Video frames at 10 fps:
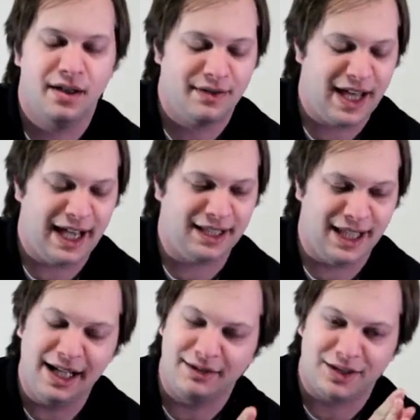
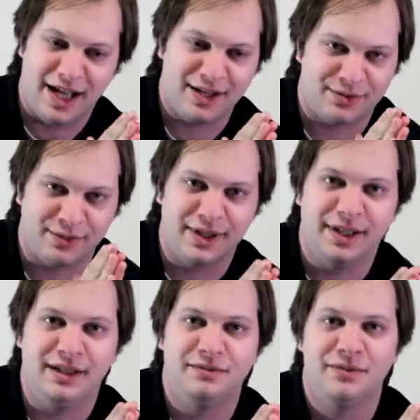That class
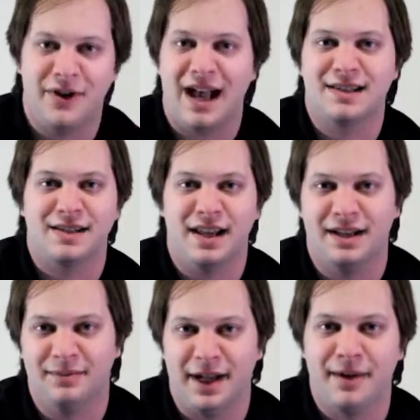really
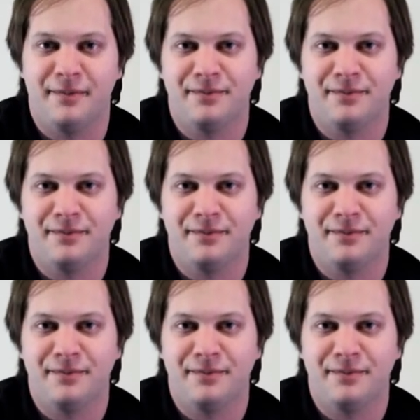fascinated me.